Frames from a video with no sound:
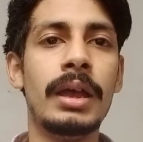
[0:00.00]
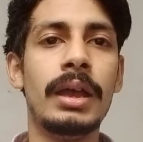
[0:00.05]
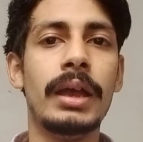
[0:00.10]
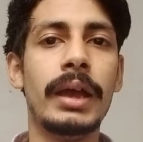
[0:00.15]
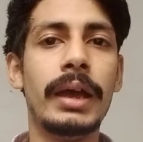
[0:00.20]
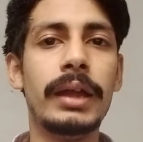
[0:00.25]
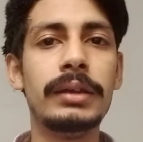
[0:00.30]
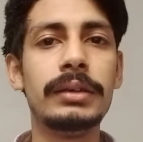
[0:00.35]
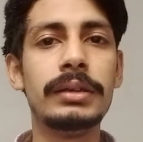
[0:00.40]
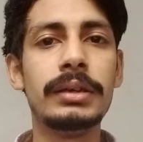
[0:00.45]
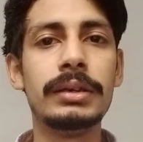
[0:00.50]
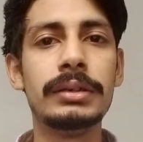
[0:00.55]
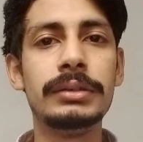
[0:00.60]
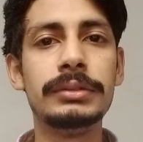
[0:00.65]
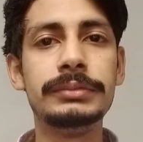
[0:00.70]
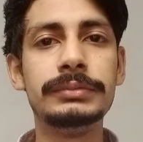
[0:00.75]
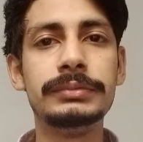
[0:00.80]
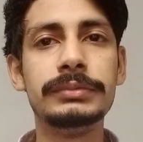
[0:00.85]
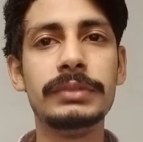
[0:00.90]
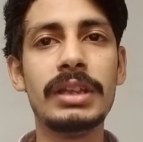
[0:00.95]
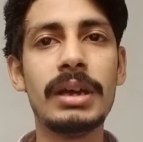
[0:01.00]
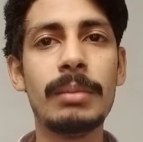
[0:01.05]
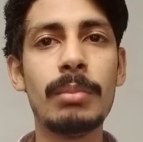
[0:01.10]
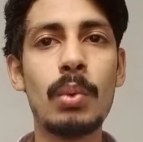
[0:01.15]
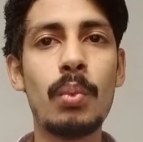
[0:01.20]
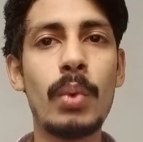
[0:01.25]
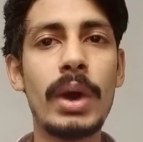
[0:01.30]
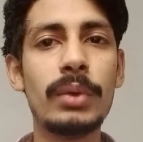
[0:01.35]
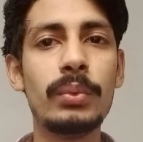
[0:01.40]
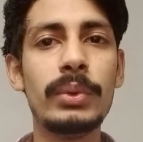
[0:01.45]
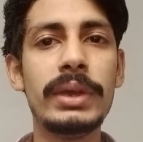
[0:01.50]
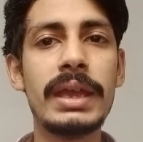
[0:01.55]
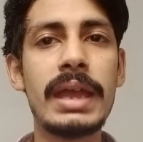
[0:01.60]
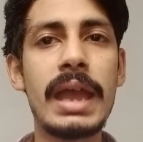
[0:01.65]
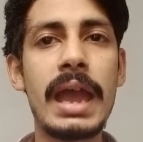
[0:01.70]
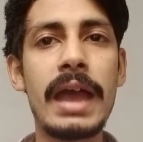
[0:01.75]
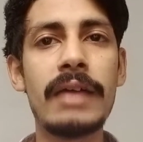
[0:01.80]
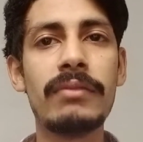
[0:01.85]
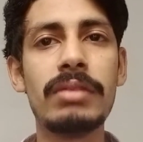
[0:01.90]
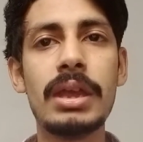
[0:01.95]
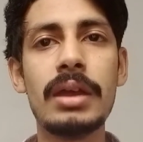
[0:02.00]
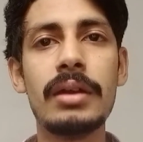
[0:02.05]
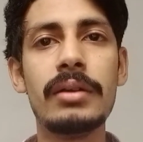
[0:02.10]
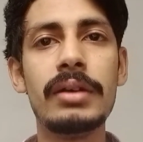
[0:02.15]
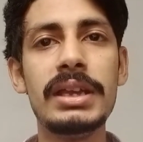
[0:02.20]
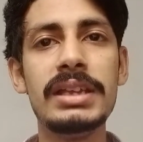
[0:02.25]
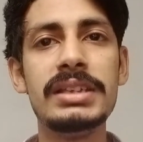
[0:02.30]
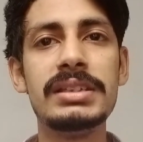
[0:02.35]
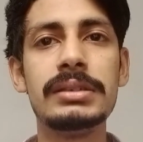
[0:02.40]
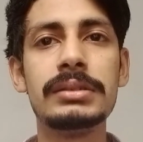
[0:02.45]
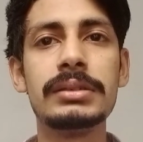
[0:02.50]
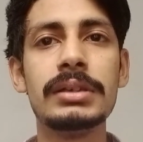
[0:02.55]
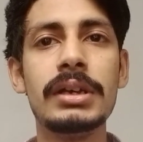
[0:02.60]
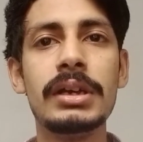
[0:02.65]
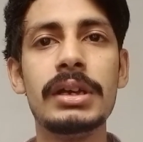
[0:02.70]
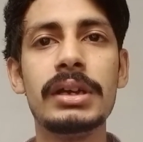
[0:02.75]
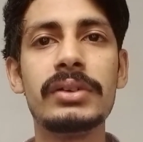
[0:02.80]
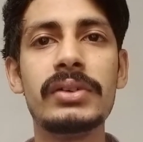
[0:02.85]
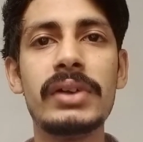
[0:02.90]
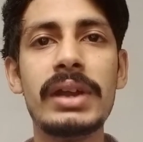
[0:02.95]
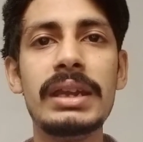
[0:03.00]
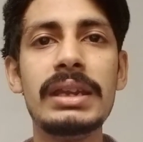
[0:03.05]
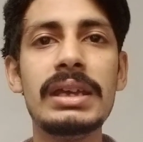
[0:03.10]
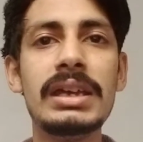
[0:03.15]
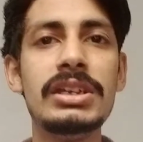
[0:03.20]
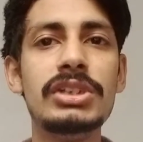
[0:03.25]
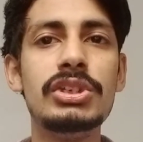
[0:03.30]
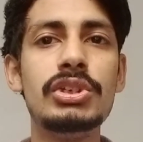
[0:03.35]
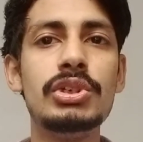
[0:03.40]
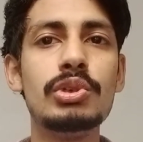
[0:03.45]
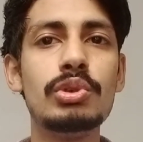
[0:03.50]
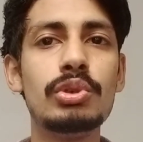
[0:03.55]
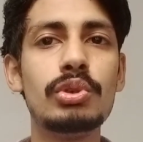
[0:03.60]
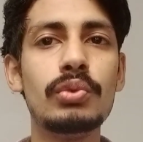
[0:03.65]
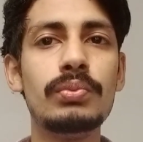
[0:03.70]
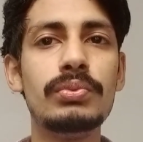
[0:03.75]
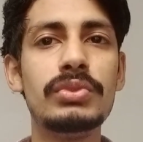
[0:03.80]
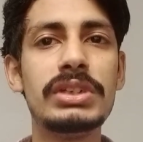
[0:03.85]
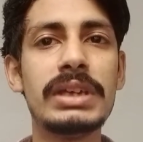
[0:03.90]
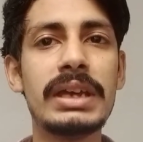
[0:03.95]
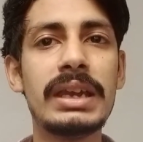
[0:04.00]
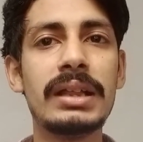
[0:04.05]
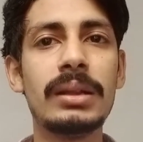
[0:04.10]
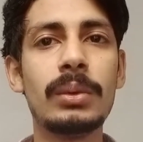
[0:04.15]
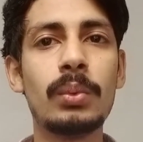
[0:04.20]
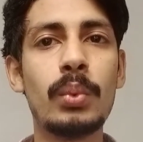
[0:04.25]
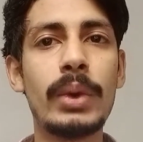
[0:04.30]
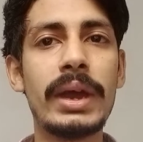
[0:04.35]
And number one we have here is create a YouTube channel.